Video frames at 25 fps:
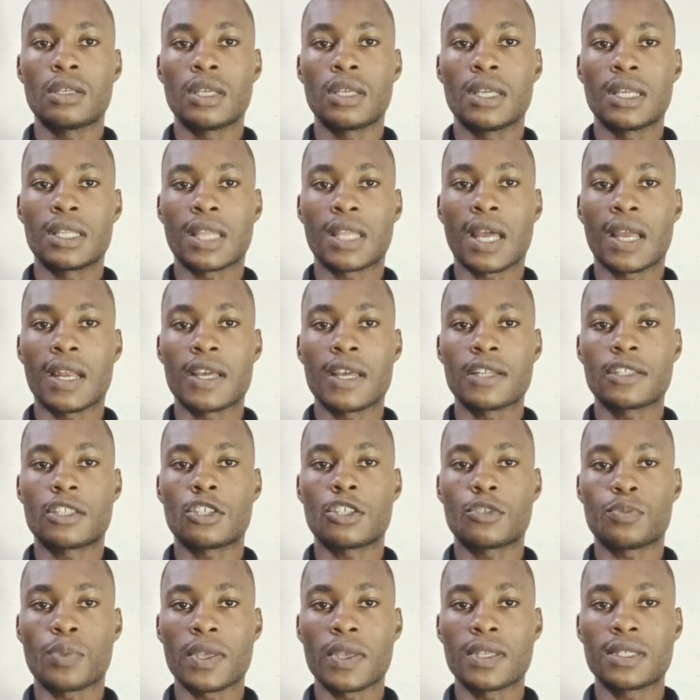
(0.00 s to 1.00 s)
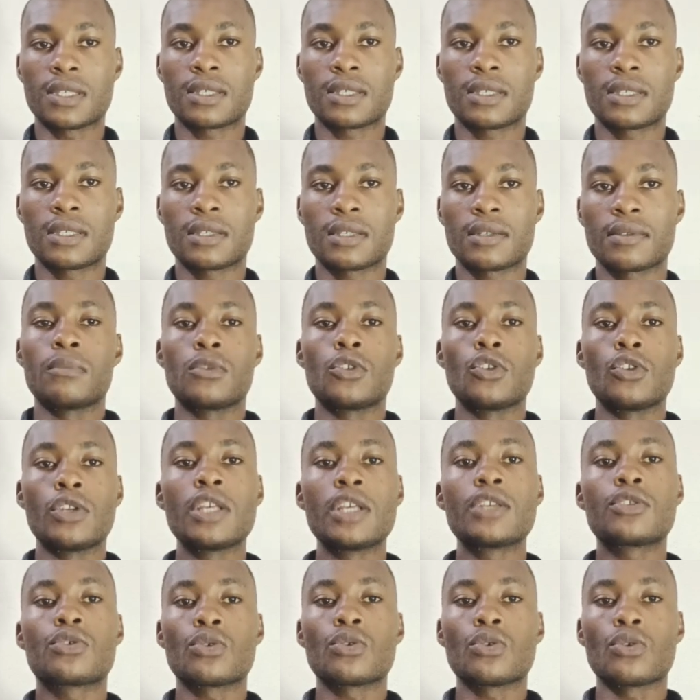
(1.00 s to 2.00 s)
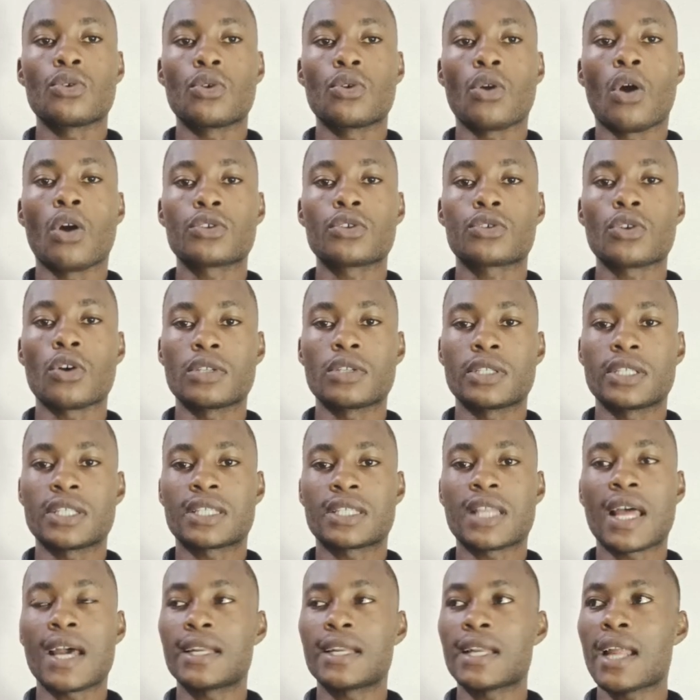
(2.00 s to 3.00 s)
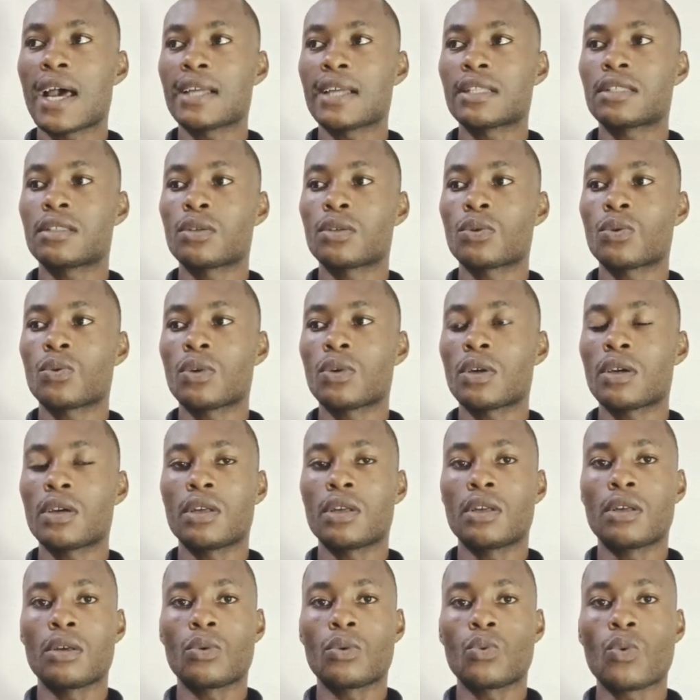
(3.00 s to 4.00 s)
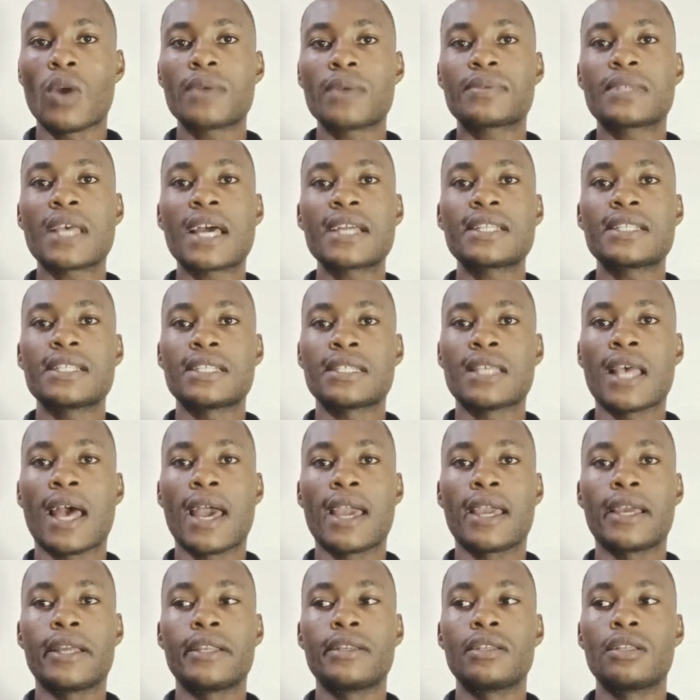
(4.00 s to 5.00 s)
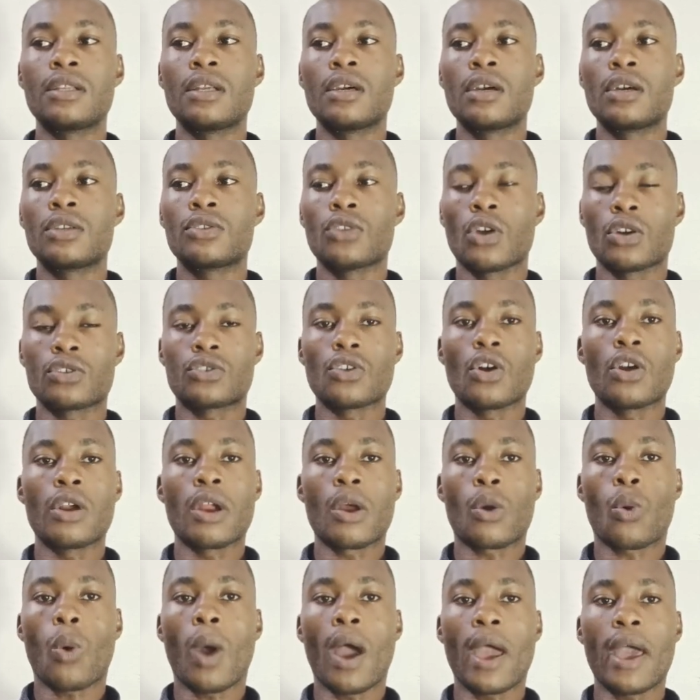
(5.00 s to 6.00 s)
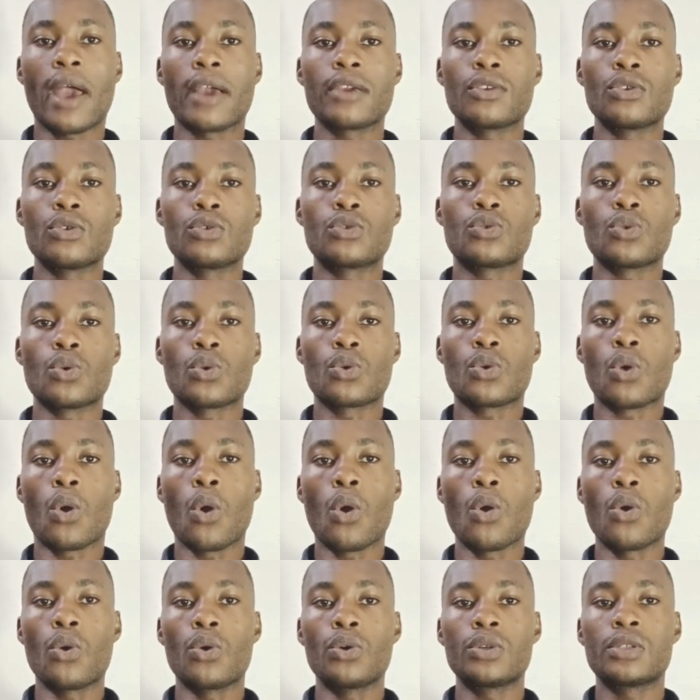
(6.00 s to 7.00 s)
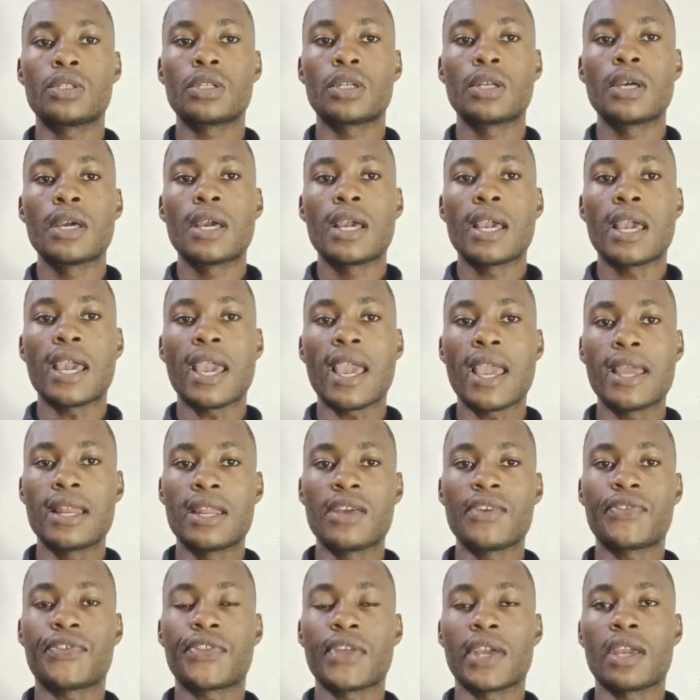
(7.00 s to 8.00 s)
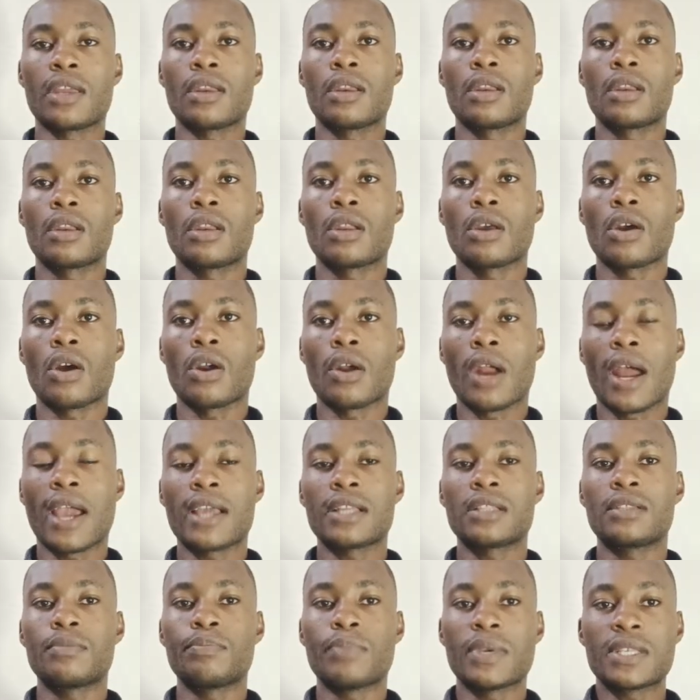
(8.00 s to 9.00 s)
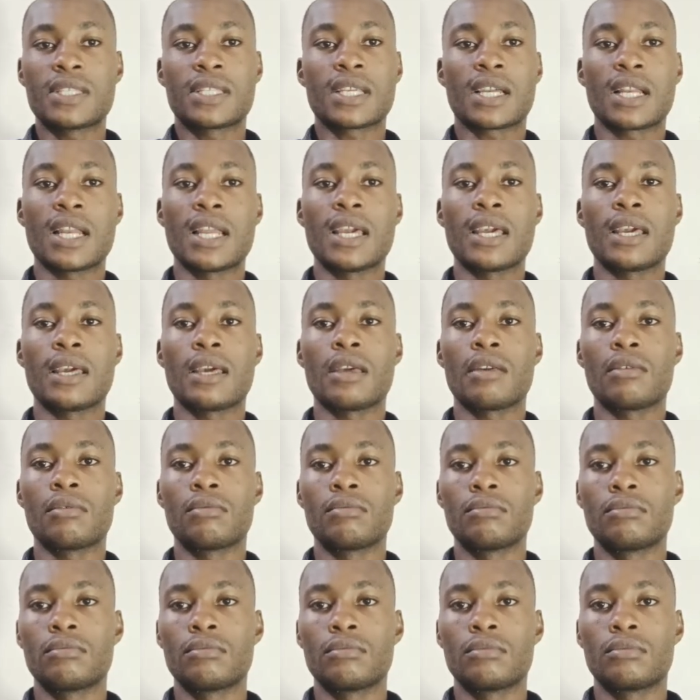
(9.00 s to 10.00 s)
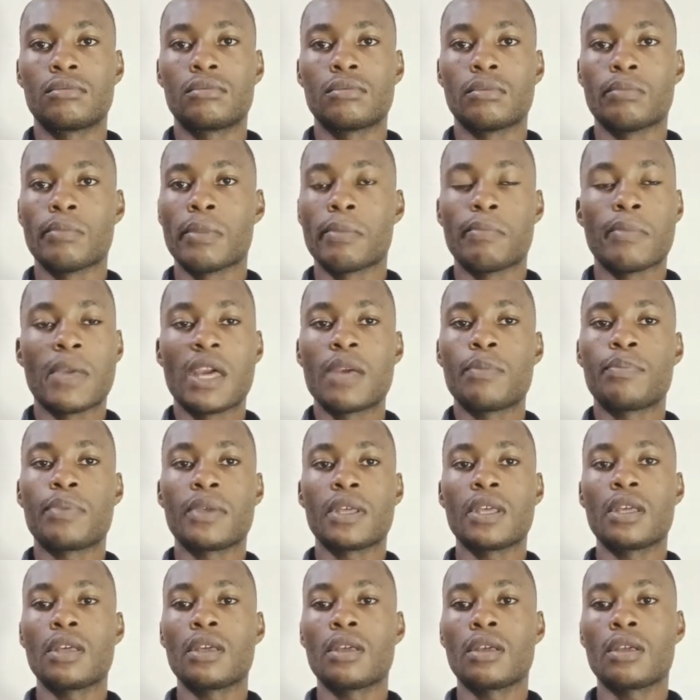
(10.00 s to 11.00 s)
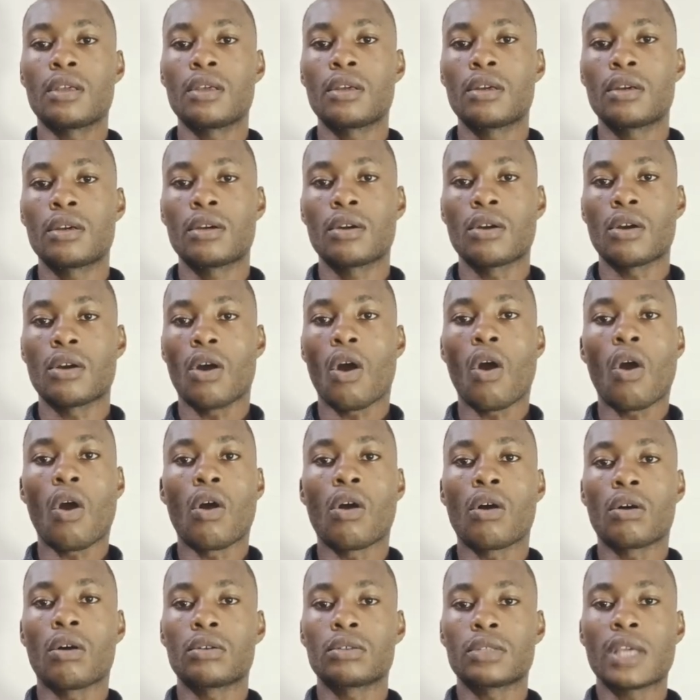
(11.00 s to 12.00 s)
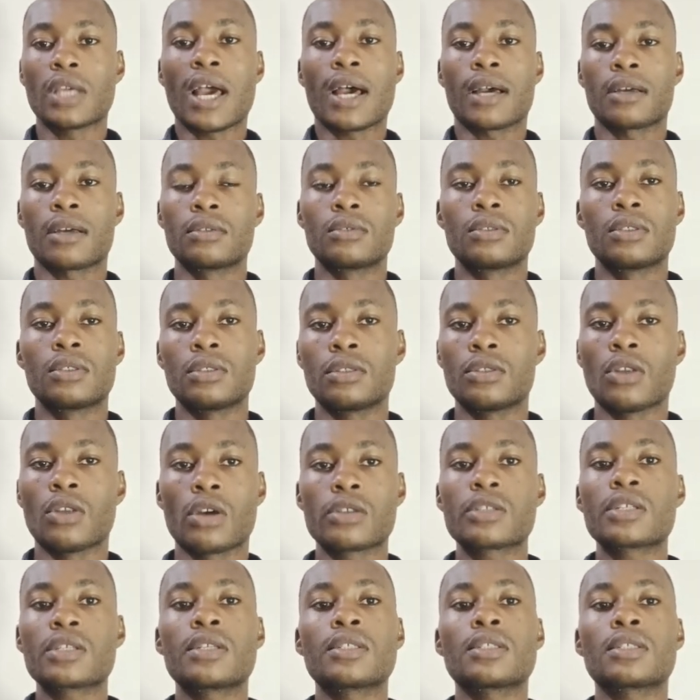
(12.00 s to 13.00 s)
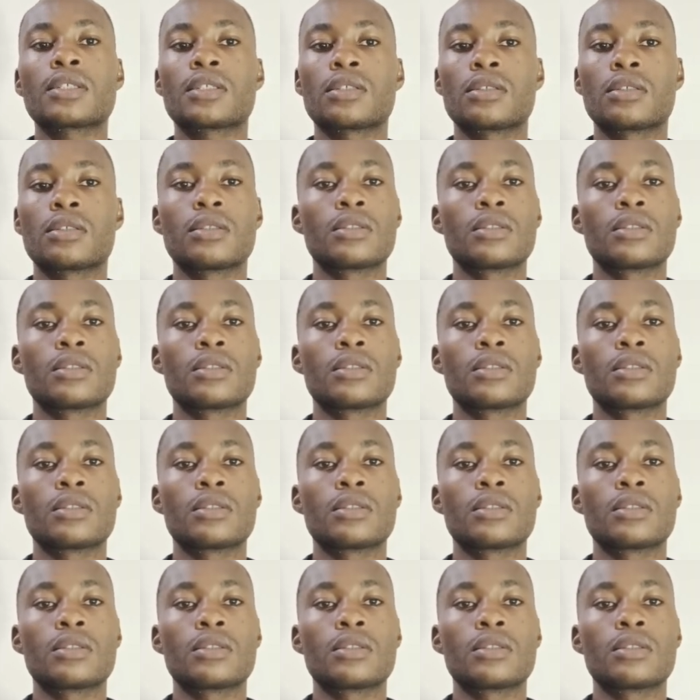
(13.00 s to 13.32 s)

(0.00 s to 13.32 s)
internet space. You need to also understand that website design does not require you to code anything. All right, basically maybe it doesn't.